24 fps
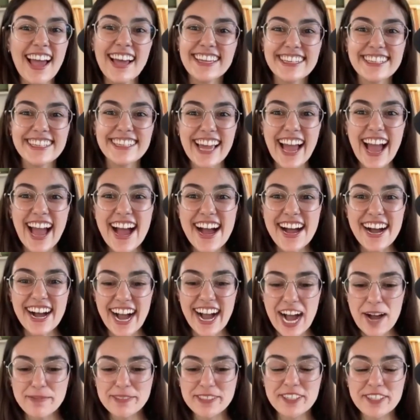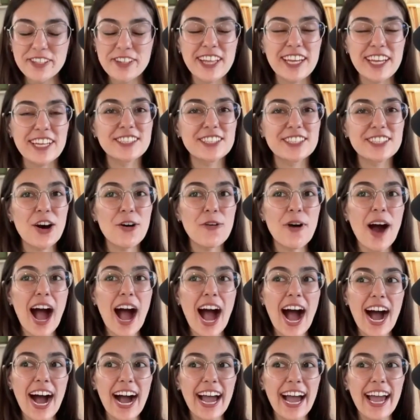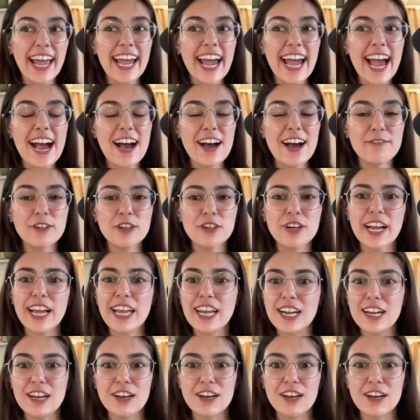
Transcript: Yeah, absolutely. So I have created an